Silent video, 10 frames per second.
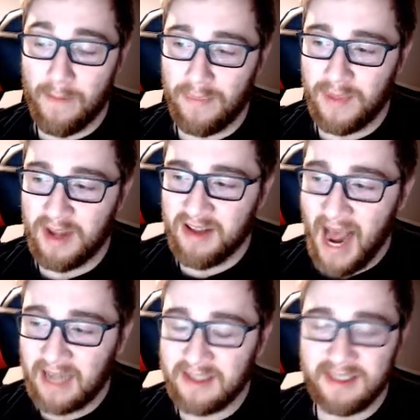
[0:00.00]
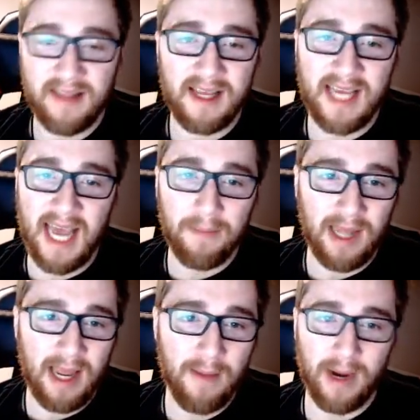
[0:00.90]
This adds to the
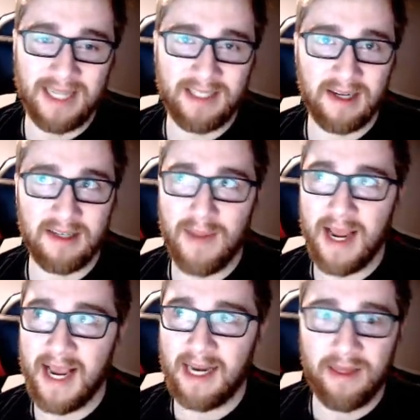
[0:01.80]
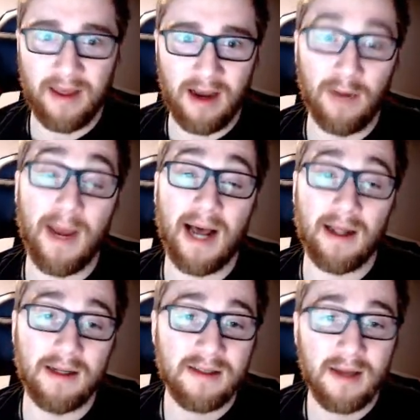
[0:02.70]
gameplay, but it doesn't make anything unbalanced.